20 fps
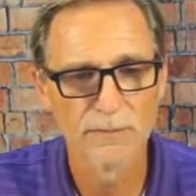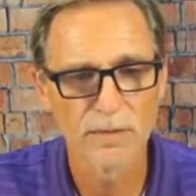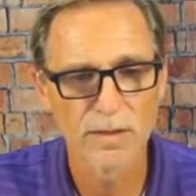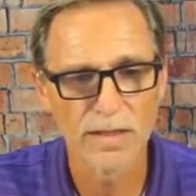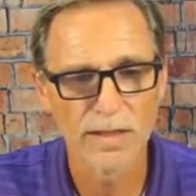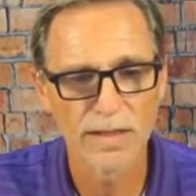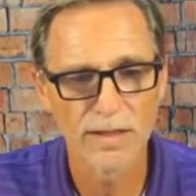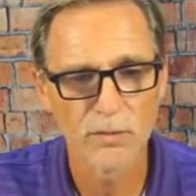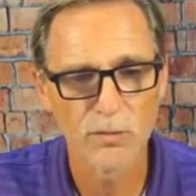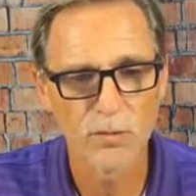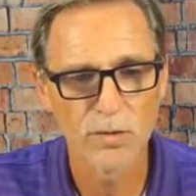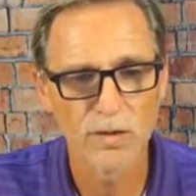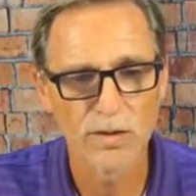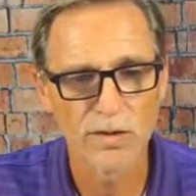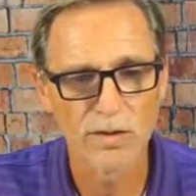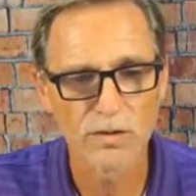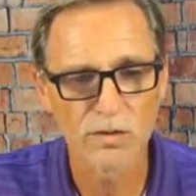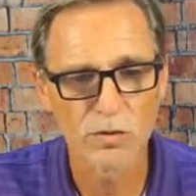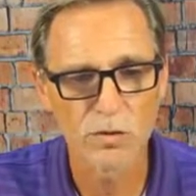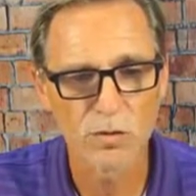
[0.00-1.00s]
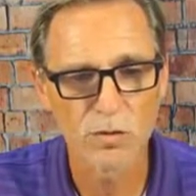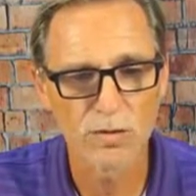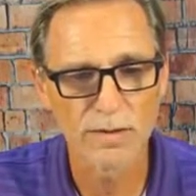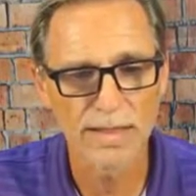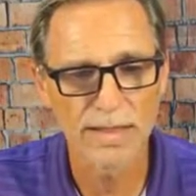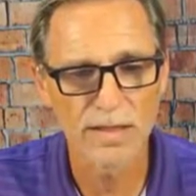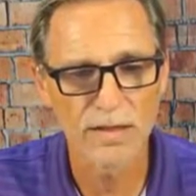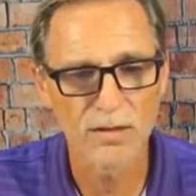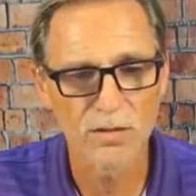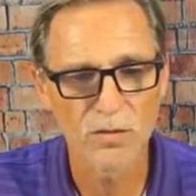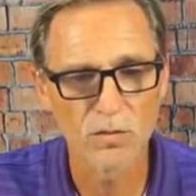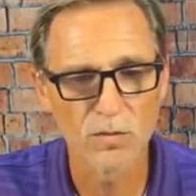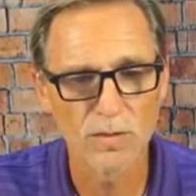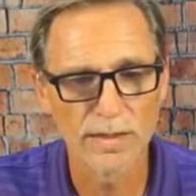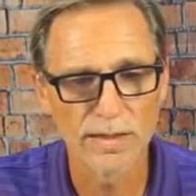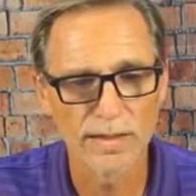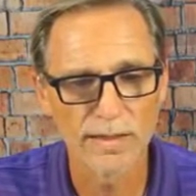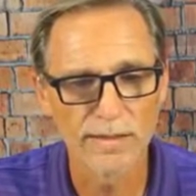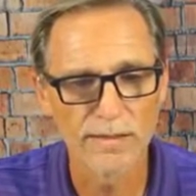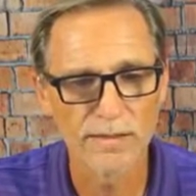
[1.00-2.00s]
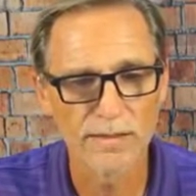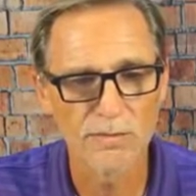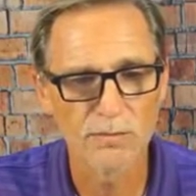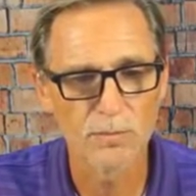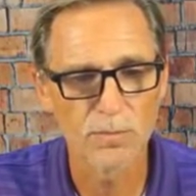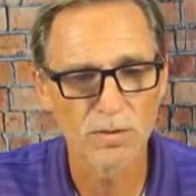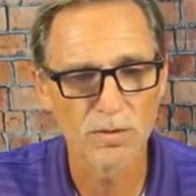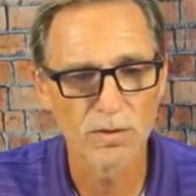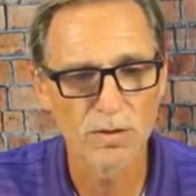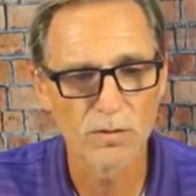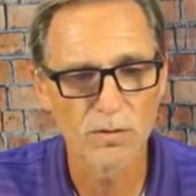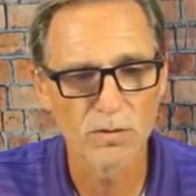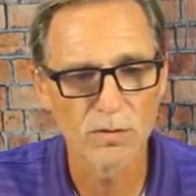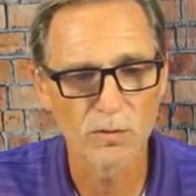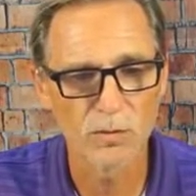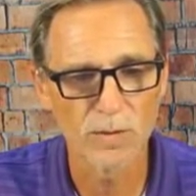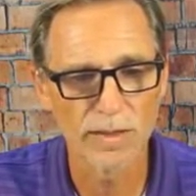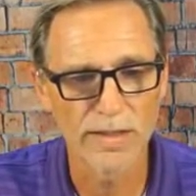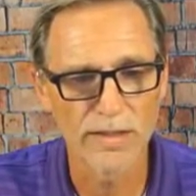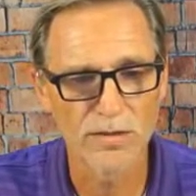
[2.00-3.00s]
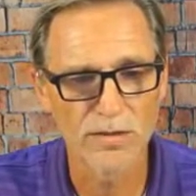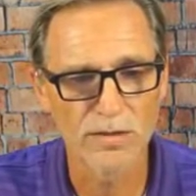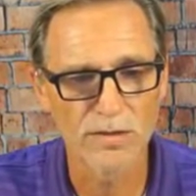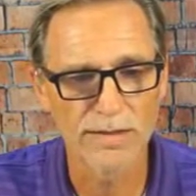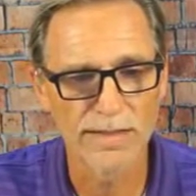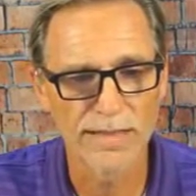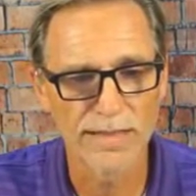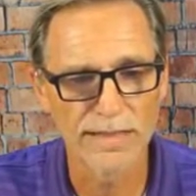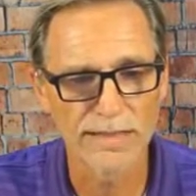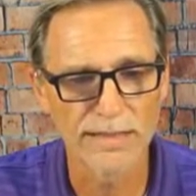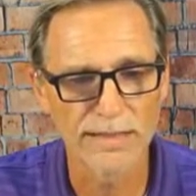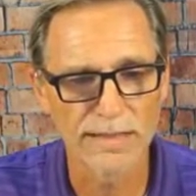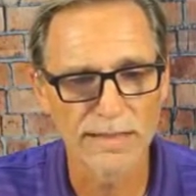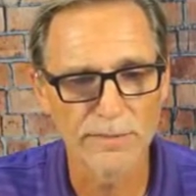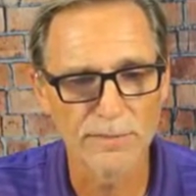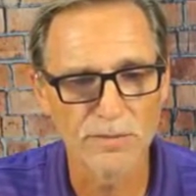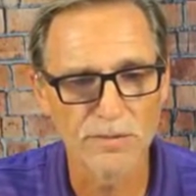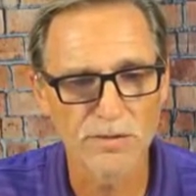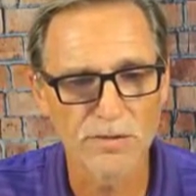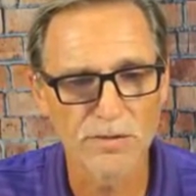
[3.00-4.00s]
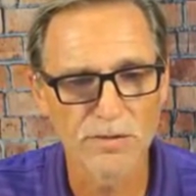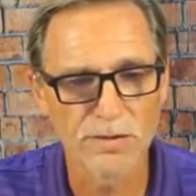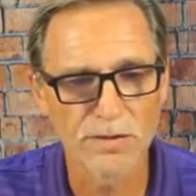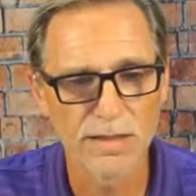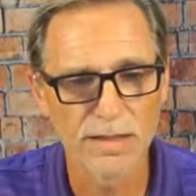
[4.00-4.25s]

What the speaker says: and we're going to scroll down a little ways below the regular data types,